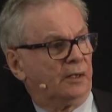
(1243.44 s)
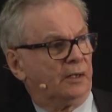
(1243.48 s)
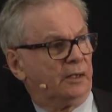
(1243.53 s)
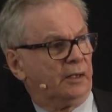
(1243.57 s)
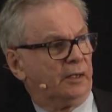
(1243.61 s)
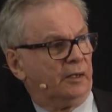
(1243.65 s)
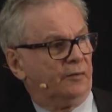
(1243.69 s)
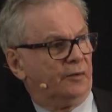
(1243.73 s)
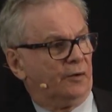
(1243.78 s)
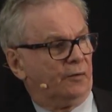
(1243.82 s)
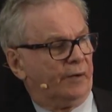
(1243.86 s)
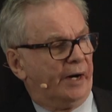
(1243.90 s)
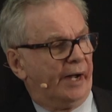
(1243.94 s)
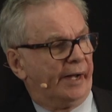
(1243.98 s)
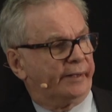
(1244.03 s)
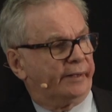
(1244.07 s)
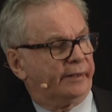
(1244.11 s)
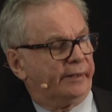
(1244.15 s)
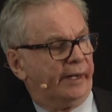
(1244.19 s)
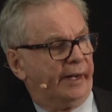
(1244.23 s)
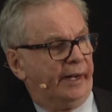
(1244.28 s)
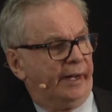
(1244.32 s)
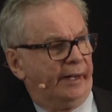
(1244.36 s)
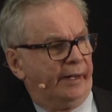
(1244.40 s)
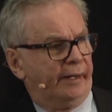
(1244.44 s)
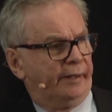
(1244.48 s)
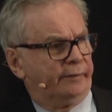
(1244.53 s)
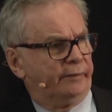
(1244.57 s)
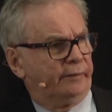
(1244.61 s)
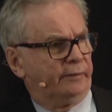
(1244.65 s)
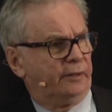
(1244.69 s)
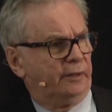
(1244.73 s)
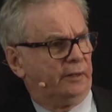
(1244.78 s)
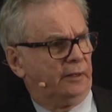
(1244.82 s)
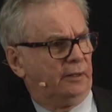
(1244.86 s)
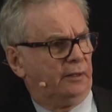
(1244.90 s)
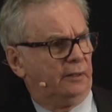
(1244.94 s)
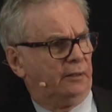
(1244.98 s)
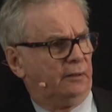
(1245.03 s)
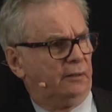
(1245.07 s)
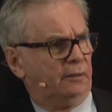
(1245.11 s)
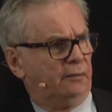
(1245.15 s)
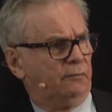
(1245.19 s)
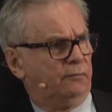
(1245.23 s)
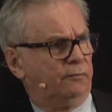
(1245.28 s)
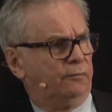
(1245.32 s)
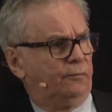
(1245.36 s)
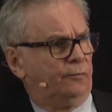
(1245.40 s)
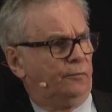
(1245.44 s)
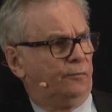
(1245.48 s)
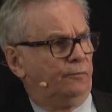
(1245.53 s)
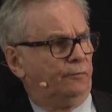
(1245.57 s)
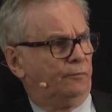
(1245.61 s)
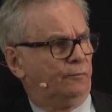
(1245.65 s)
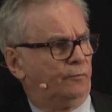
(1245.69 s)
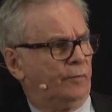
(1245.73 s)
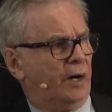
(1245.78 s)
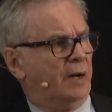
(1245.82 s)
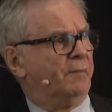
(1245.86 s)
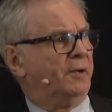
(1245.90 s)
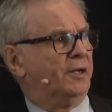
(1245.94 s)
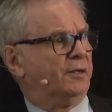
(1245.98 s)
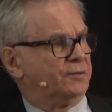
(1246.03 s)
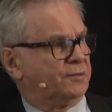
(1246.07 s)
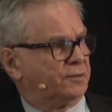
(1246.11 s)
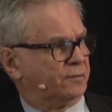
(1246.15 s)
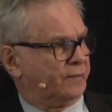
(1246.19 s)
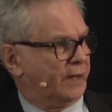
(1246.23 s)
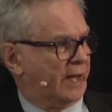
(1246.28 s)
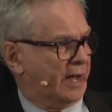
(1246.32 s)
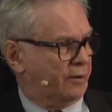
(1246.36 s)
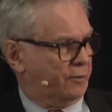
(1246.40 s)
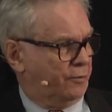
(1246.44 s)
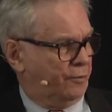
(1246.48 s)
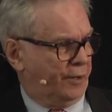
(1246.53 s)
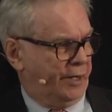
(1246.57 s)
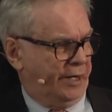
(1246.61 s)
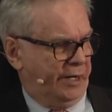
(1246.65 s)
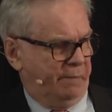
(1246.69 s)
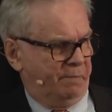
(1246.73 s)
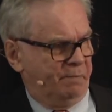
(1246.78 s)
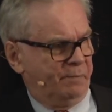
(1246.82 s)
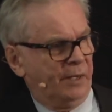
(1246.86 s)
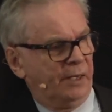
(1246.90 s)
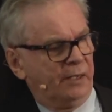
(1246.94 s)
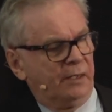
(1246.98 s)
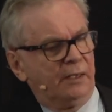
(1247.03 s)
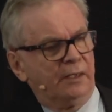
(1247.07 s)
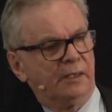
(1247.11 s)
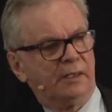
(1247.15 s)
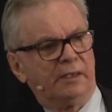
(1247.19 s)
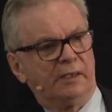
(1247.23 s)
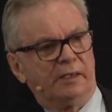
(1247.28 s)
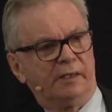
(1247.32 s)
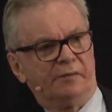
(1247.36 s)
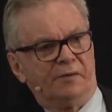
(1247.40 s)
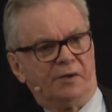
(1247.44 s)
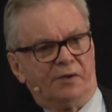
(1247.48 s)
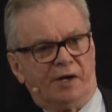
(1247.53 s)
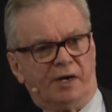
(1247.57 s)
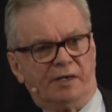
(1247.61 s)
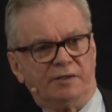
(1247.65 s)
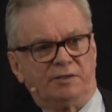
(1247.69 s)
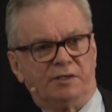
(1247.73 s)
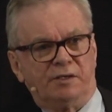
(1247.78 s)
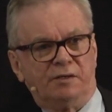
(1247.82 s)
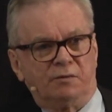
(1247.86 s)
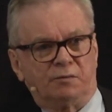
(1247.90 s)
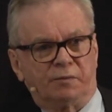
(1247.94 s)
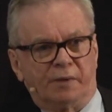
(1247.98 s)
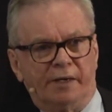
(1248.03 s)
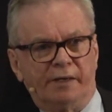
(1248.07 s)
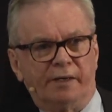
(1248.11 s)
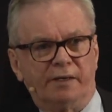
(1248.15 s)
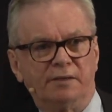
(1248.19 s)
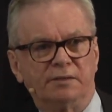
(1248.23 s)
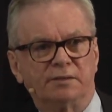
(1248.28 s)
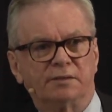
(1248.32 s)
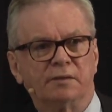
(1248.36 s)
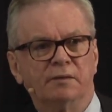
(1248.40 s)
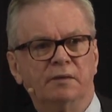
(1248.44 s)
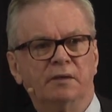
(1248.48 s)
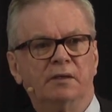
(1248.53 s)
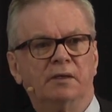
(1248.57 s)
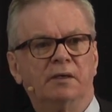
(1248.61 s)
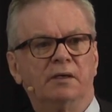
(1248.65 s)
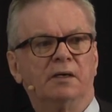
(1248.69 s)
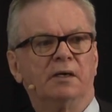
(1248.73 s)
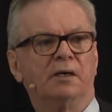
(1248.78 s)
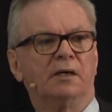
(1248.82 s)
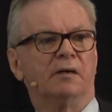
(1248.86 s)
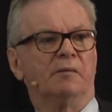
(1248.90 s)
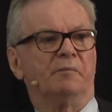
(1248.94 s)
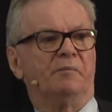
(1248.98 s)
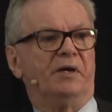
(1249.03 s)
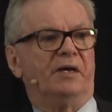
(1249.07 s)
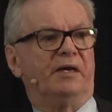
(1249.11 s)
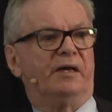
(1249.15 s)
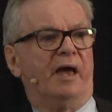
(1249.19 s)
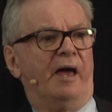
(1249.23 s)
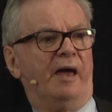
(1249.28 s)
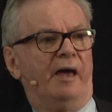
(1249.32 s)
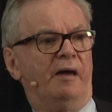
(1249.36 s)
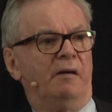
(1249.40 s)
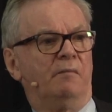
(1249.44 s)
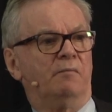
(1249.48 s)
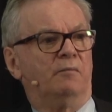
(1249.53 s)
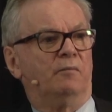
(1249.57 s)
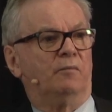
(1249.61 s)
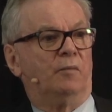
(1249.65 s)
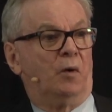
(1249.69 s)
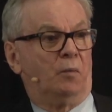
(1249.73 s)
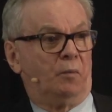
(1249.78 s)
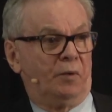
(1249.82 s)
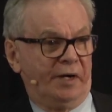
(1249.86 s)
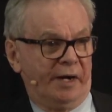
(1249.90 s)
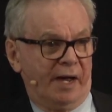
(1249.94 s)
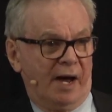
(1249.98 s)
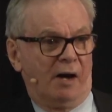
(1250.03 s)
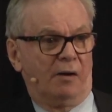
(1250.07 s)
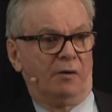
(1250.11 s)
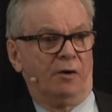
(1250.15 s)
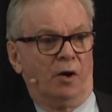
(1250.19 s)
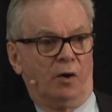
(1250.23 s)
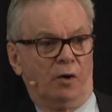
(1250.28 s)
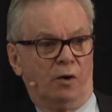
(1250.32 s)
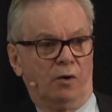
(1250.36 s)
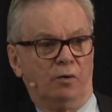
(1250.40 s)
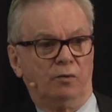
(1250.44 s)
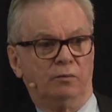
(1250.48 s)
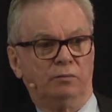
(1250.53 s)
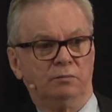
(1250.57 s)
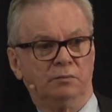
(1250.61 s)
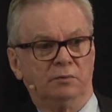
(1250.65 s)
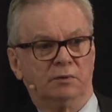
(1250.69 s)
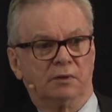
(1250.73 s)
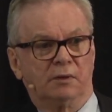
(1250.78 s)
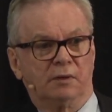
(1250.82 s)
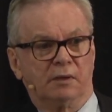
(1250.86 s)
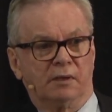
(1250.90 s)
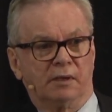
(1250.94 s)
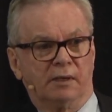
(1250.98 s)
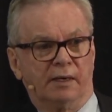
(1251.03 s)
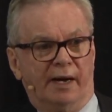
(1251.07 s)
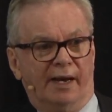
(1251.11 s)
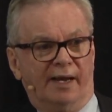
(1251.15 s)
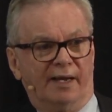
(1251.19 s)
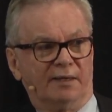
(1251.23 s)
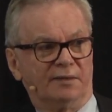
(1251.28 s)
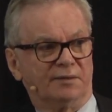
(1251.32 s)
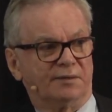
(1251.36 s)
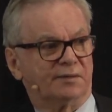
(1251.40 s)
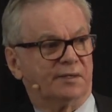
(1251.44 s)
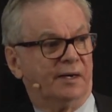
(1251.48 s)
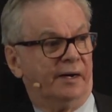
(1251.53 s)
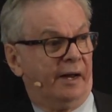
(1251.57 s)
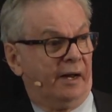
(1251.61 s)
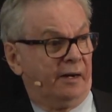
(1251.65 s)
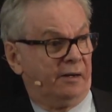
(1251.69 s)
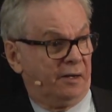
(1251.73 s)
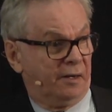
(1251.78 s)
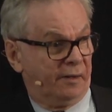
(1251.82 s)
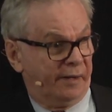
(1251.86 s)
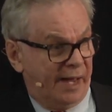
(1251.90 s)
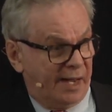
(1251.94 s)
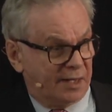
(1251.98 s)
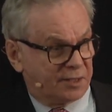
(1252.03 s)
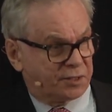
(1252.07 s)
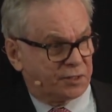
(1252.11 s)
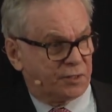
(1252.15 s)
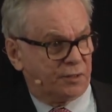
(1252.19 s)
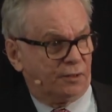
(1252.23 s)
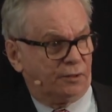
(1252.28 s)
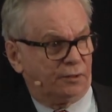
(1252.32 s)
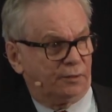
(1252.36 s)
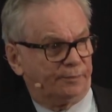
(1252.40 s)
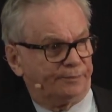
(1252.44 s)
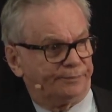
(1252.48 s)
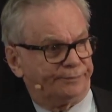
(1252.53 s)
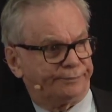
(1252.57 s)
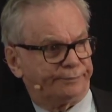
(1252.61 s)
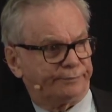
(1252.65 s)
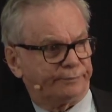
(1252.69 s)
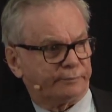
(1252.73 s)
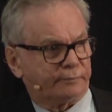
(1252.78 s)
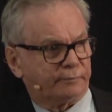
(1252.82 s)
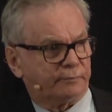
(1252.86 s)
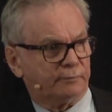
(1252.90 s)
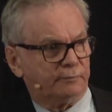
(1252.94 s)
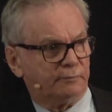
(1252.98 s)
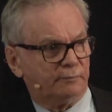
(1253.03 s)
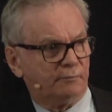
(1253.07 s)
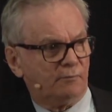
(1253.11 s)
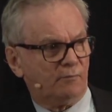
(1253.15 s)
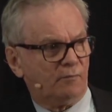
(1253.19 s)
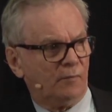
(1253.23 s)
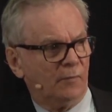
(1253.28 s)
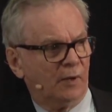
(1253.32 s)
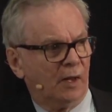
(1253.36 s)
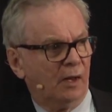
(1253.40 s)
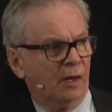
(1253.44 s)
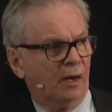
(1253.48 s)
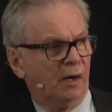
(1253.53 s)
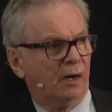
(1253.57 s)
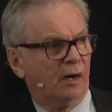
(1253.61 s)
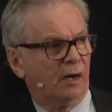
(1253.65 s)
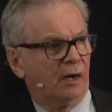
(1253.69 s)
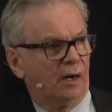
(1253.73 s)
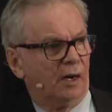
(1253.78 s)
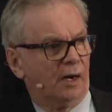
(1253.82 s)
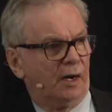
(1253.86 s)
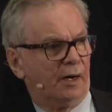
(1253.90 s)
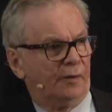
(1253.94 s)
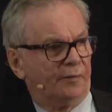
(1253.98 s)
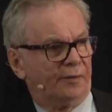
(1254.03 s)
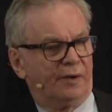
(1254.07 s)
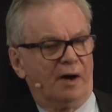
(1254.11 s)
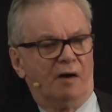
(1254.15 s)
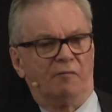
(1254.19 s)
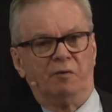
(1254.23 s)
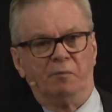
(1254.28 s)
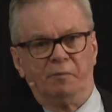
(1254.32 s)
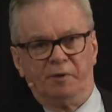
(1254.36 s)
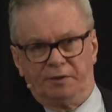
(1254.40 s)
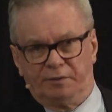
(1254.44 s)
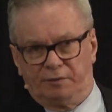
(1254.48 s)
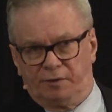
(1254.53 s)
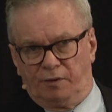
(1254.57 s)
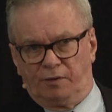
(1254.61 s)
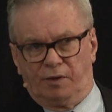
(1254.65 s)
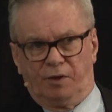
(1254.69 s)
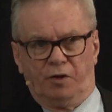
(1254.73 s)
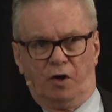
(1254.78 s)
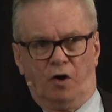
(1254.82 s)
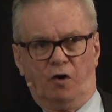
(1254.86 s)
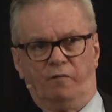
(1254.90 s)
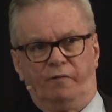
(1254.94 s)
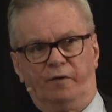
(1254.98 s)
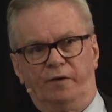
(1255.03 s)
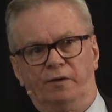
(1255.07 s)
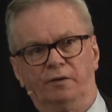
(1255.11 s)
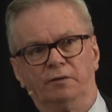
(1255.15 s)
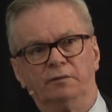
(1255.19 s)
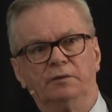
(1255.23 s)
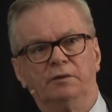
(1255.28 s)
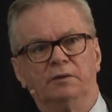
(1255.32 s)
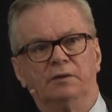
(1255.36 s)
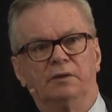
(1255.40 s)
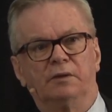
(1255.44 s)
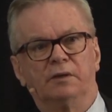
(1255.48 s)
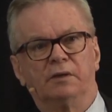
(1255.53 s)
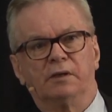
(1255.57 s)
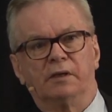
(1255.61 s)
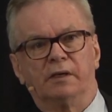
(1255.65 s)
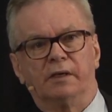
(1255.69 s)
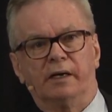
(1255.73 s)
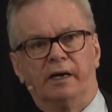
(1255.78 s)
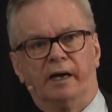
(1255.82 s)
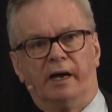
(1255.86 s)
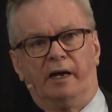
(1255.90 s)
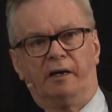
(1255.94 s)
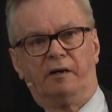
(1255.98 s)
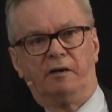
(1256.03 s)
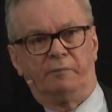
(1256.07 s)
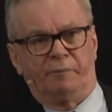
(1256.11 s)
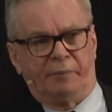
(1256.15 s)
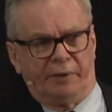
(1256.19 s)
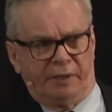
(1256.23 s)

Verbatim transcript: in the wreck, and the remnants of that dream in the nineteen twenties became what we now know as Canadian National. Uh, the government took it over, and it